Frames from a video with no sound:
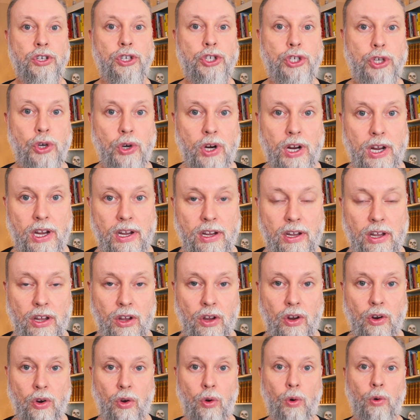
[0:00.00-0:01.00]
sugar
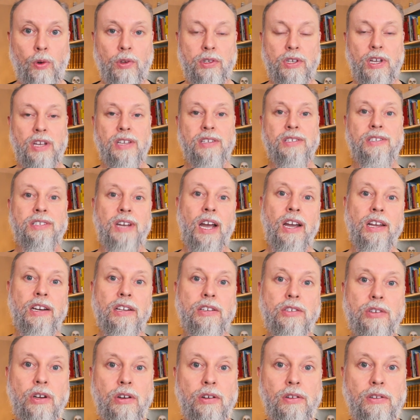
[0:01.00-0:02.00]
called
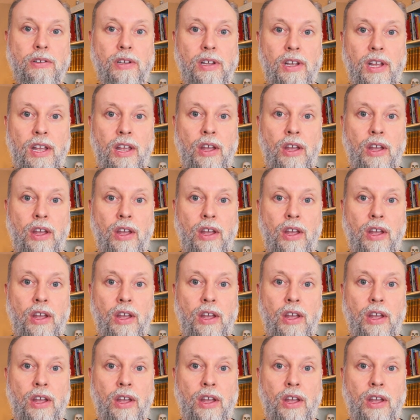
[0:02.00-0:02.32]
xylitol,